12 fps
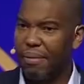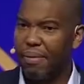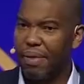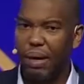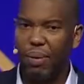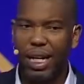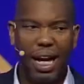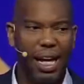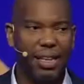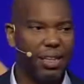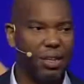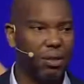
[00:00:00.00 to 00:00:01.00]
they were
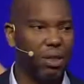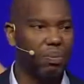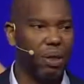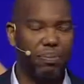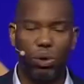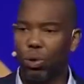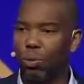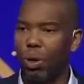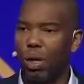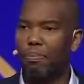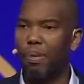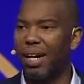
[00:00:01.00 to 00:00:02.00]
not the only people who
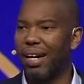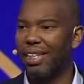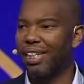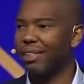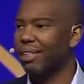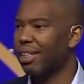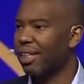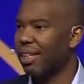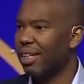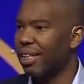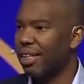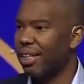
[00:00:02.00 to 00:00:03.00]
were bonded.
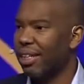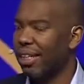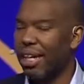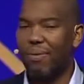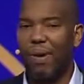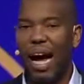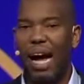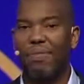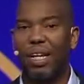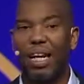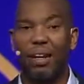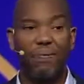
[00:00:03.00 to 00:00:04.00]
They arrived
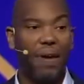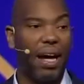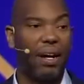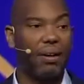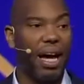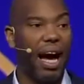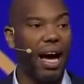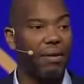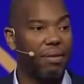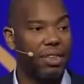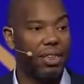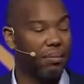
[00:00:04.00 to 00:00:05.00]
and they found
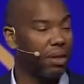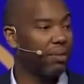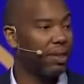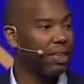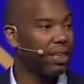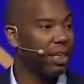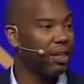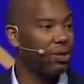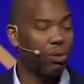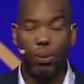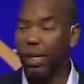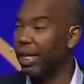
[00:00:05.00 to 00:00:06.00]
Irish immigrants here
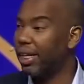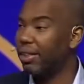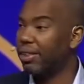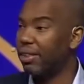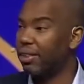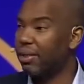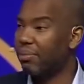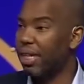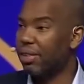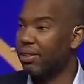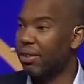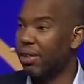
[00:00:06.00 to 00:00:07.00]
who were in a system that
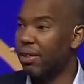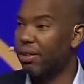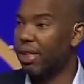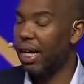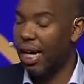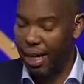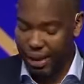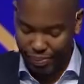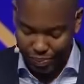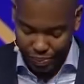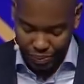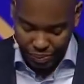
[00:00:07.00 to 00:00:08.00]
is called
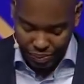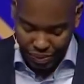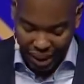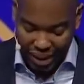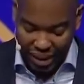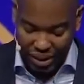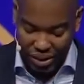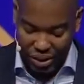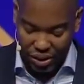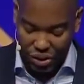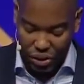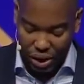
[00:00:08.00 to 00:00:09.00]

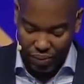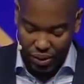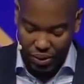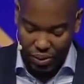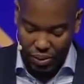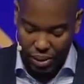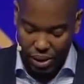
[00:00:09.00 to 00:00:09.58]
indentured servitude.